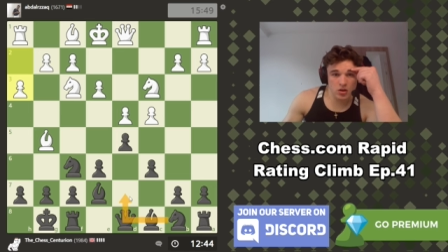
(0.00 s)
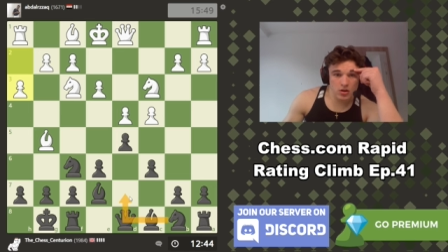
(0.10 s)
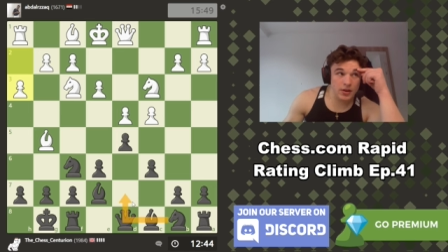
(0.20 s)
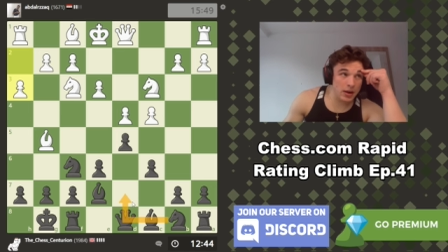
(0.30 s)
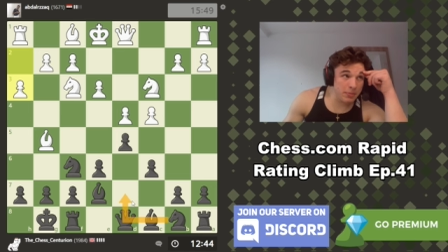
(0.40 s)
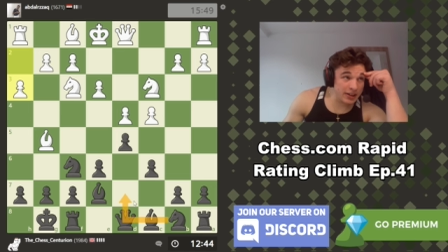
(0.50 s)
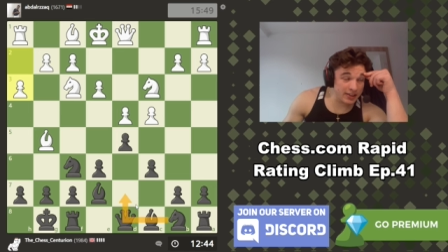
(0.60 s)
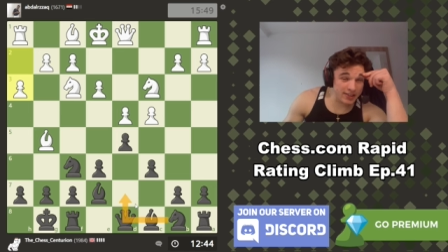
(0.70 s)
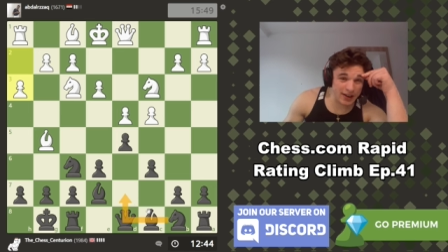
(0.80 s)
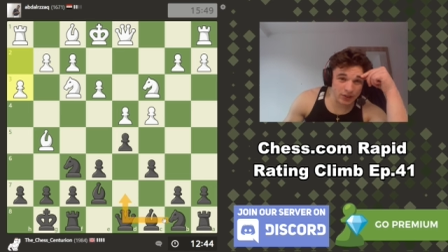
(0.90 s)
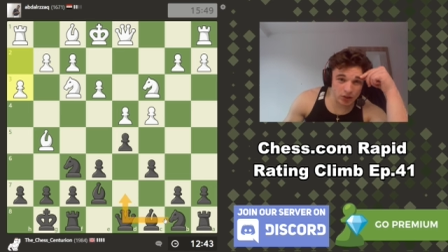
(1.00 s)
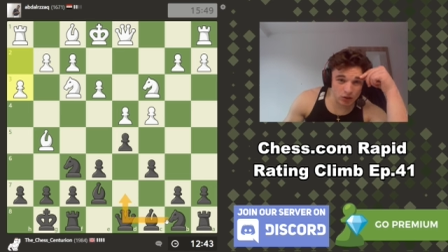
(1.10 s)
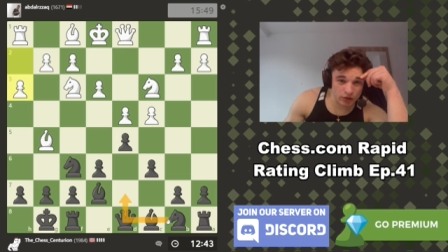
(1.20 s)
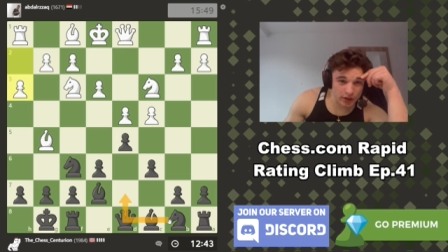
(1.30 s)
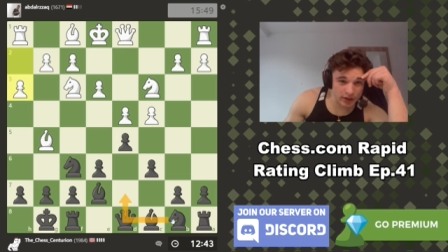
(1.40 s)
Knight b d seven
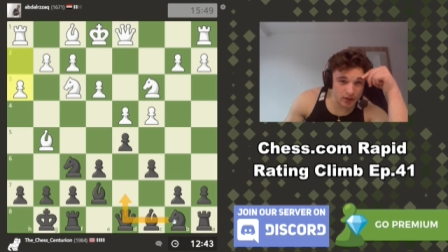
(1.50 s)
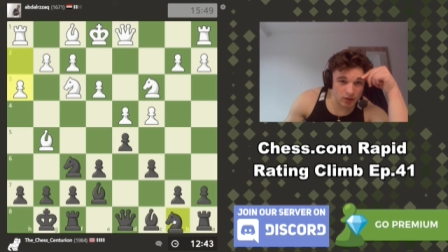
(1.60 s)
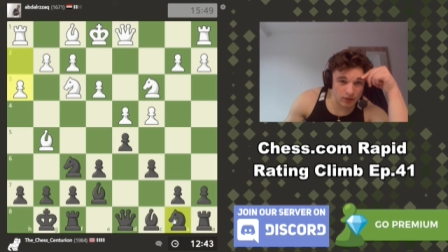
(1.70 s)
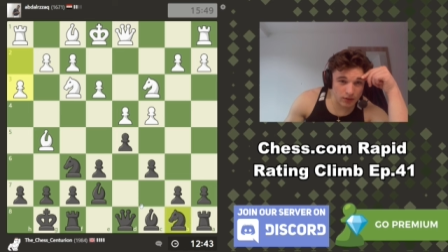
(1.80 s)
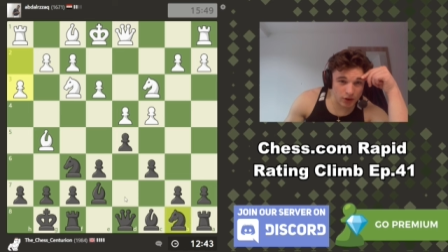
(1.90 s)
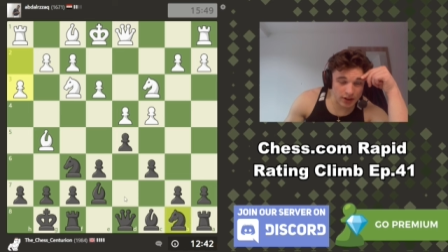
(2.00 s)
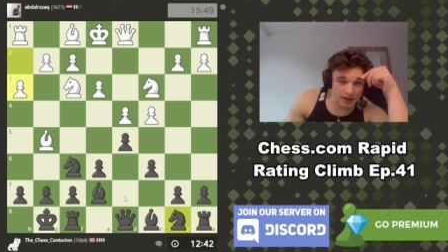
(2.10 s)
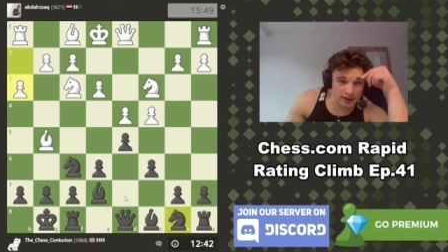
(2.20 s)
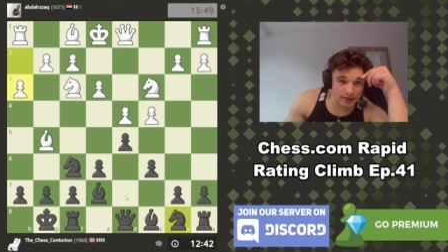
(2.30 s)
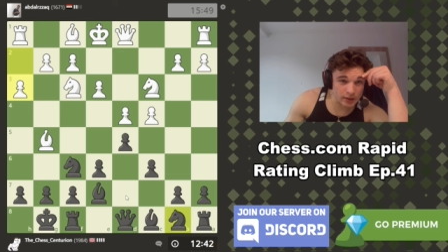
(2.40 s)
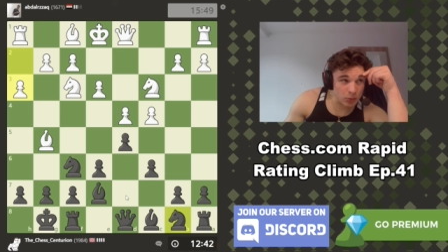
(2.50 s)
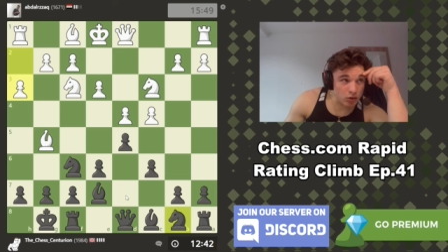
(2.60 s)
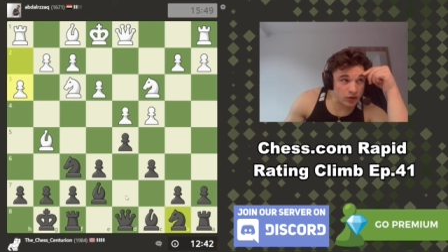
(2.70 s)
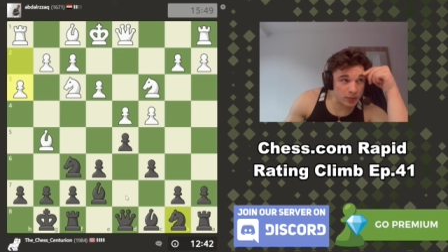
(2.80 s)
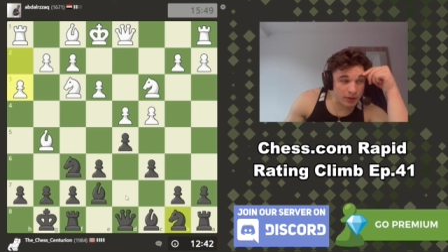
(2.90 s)
looks like a very easy
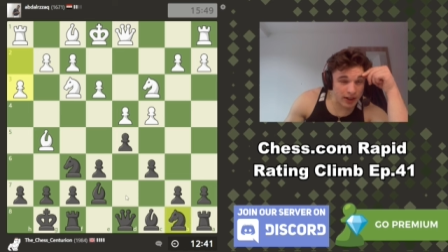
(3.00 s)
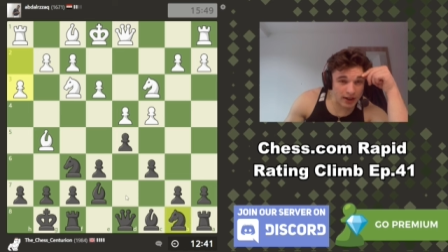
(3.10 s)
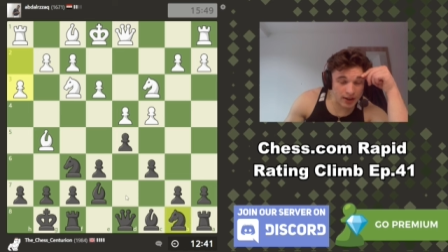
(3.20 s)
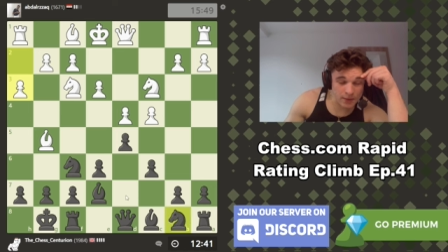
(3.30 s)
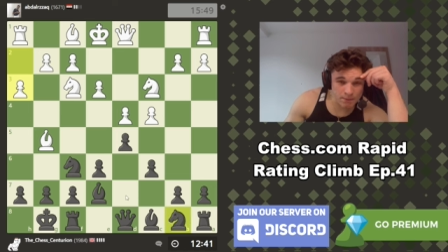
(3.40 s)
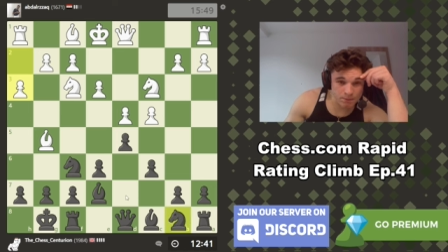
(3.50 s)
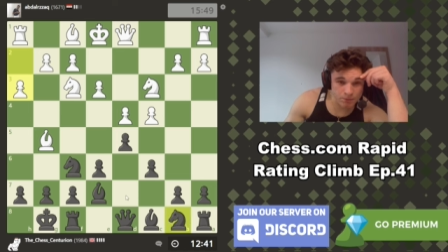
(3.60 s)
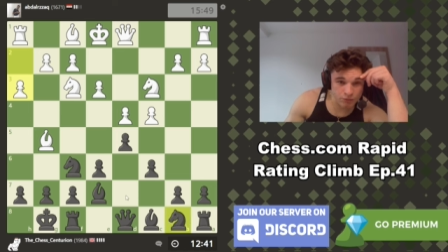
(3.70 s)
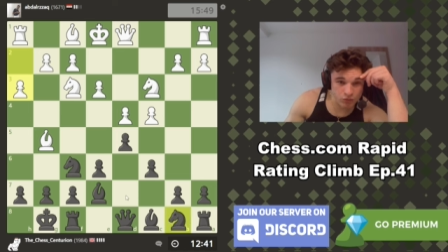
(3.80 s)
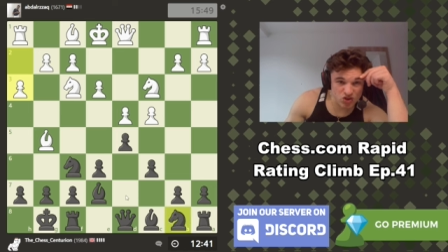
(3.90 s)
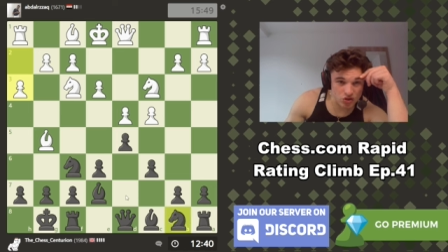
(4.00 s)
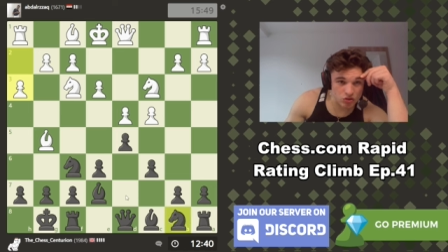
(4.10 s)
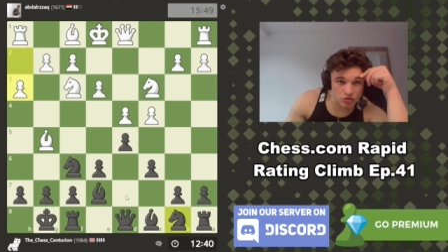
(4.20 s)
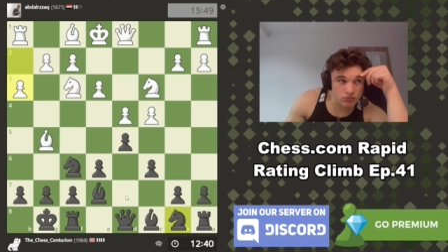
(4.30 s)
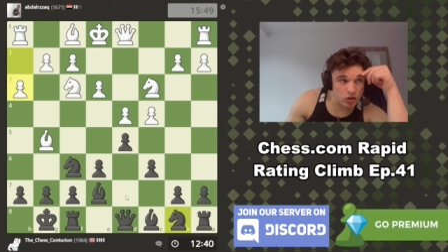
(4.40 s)
move to play.
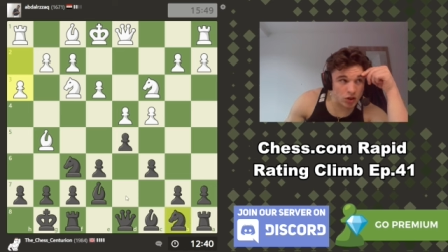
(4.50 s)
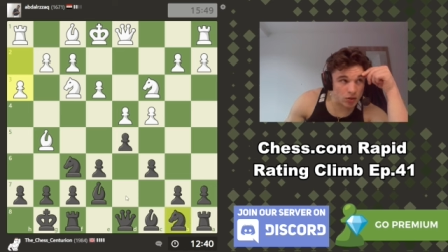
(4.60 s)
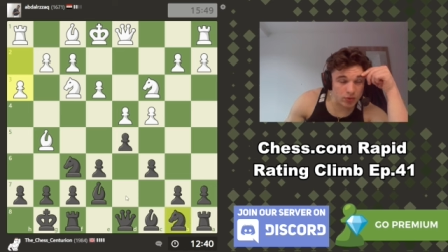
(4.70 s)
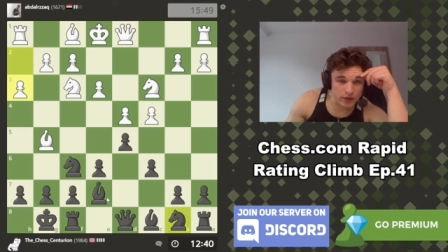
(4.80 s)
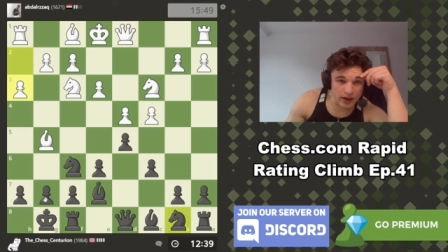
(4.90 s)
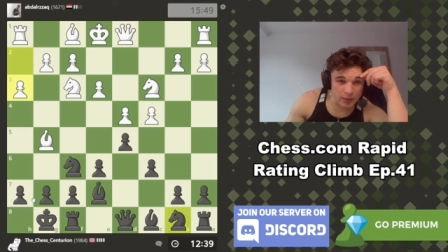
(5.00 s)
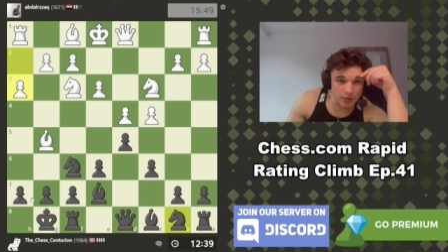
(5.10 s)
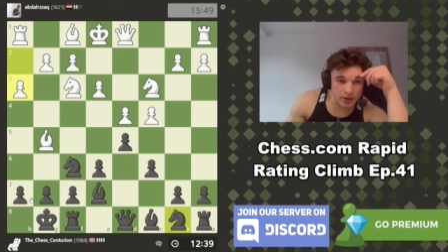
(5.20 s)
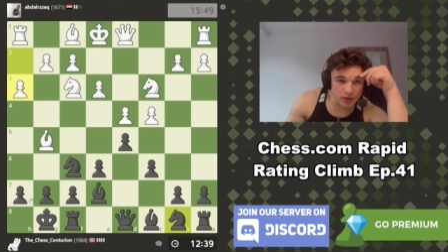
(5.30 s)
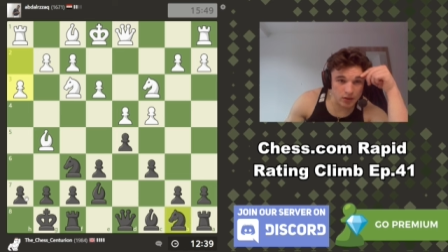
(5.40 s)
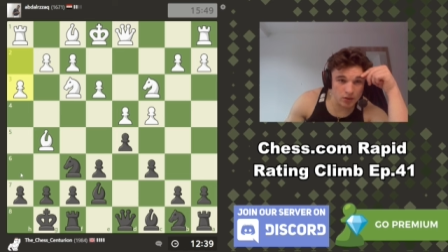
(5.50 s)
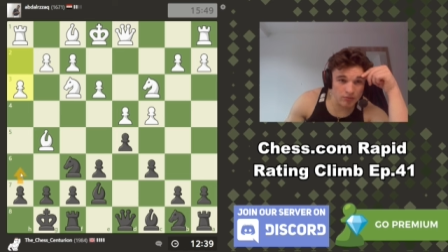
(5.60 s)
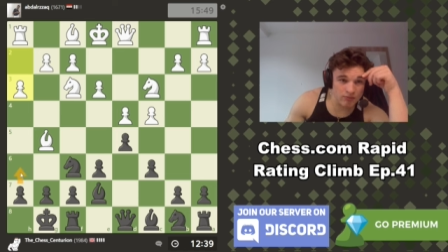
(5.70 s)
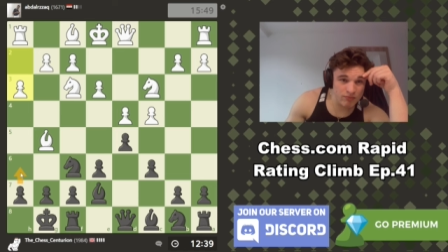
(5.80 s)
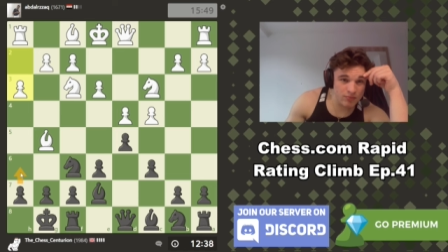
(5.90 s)
Just, you know, developing.
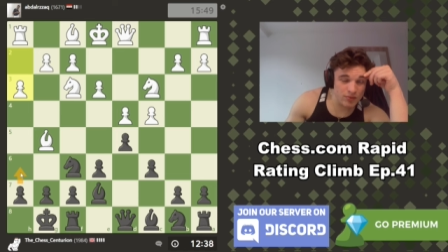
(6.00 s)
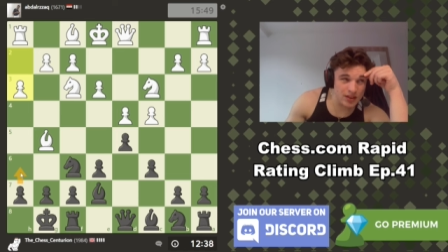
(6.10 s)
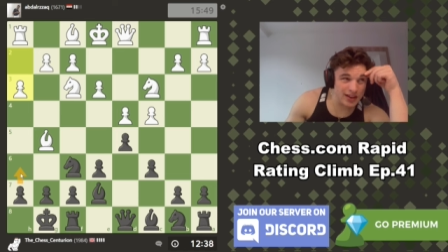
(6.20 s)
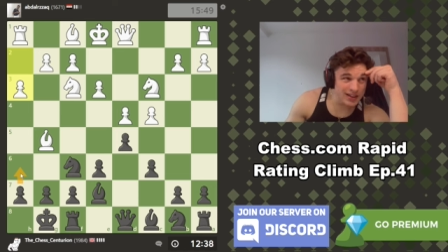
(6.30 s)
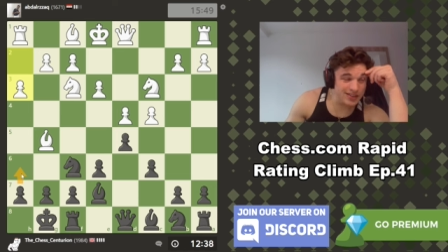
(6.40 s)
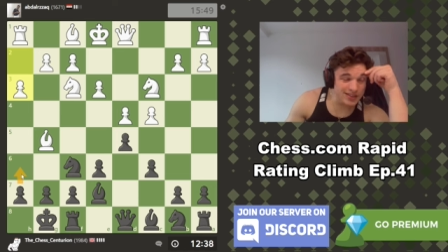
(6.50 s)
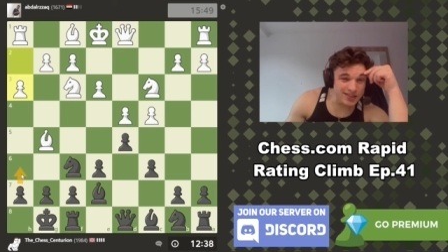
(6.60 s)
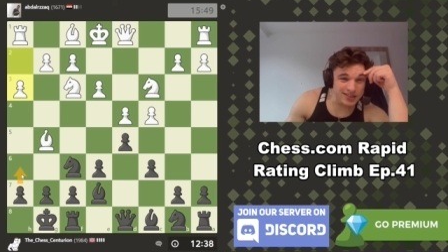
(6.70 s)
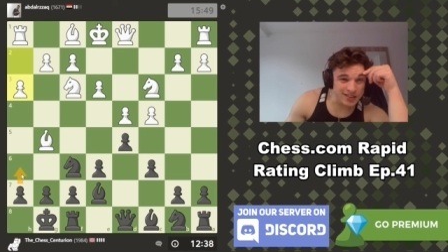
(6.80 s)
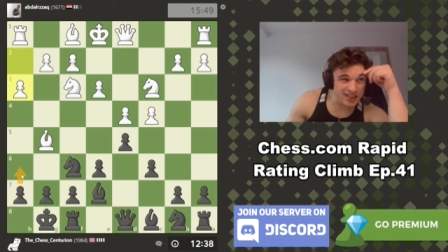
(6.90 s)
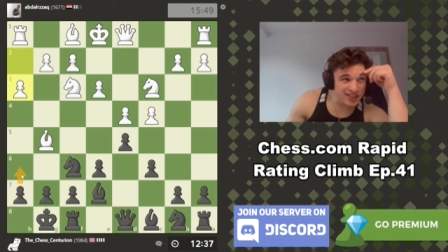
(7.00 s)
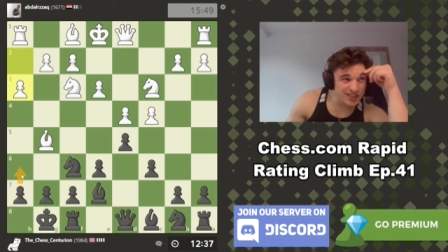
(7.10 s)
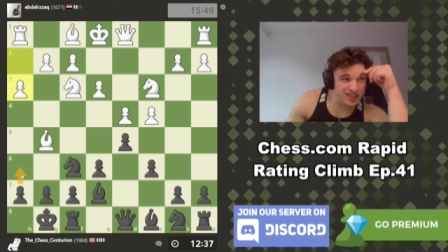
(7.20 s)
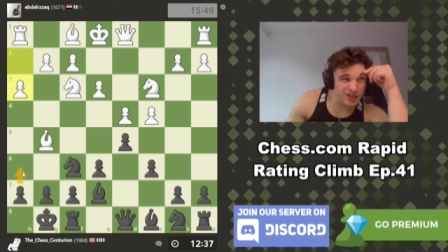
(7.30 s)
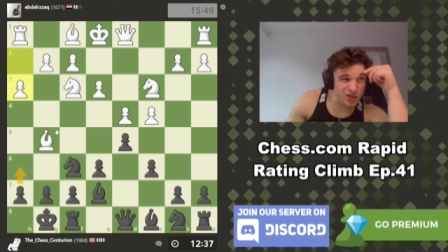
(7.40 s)
h
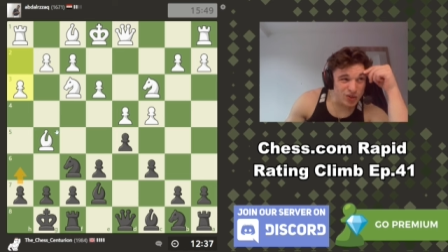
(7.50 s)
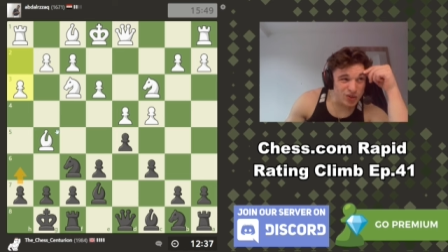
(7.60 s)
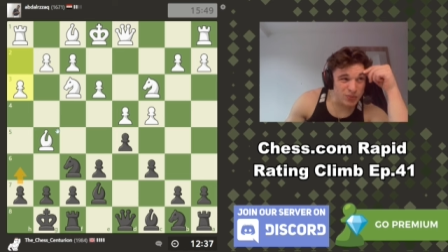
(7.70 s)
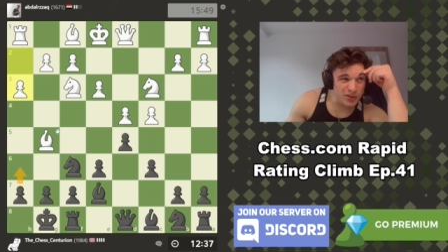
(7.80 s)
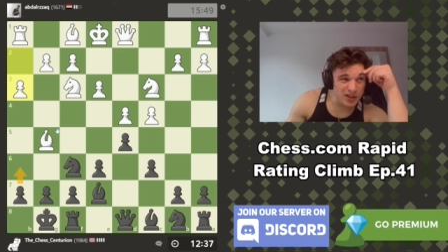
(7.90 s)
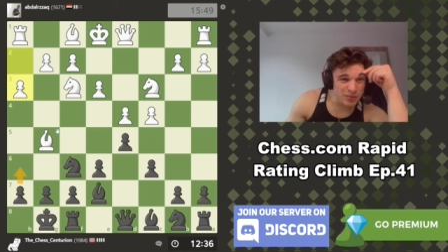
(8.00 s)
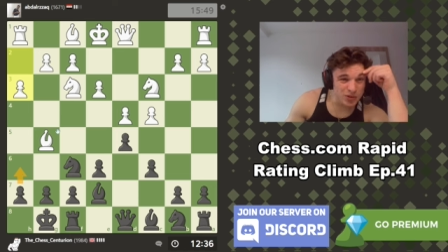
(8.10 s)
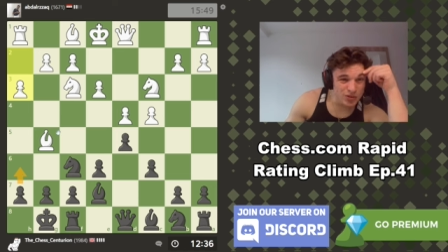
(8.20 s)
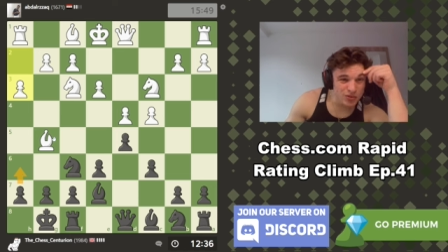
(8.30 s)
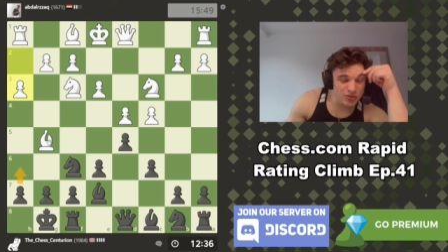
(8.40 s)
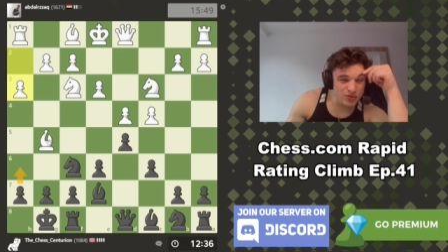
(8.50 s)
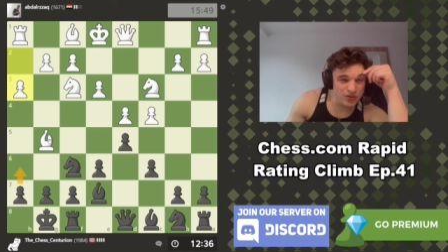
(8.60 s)
six could be a move.